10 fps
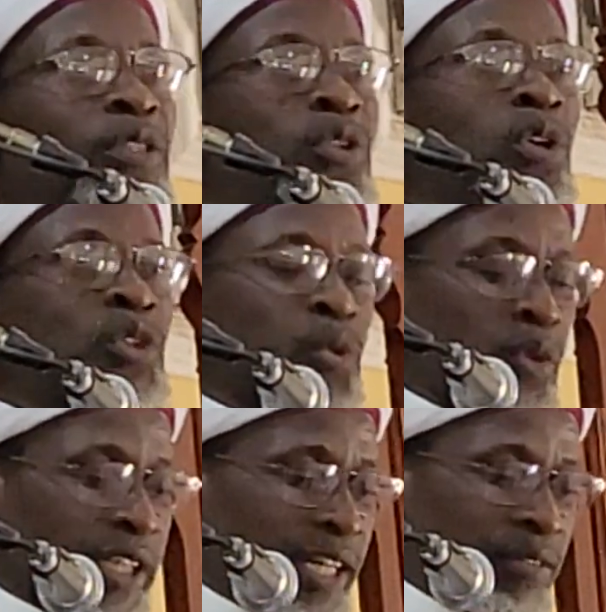and those
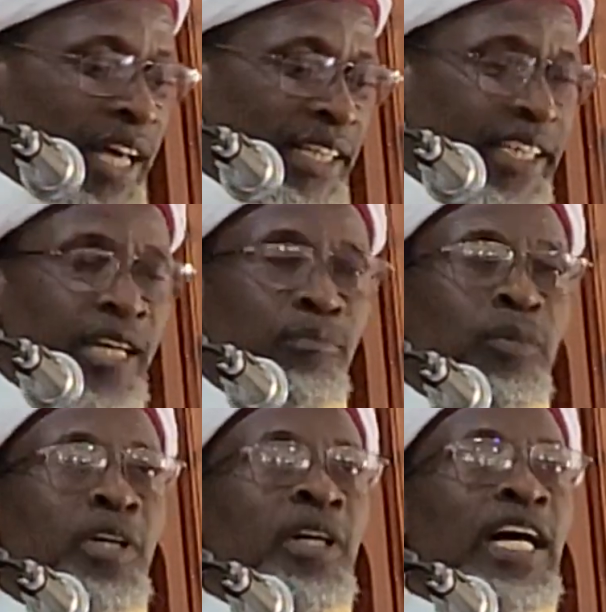who came, that came
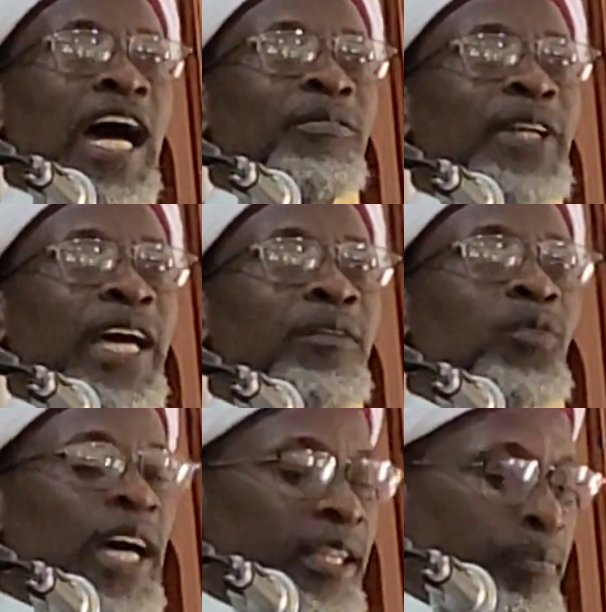after
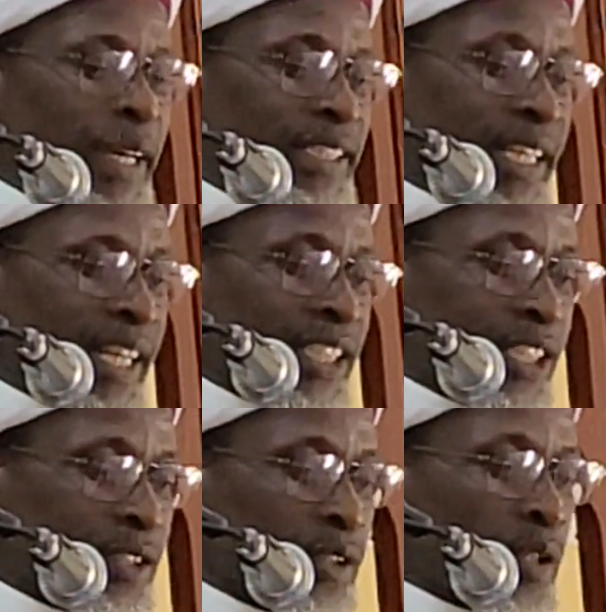him were the best generations?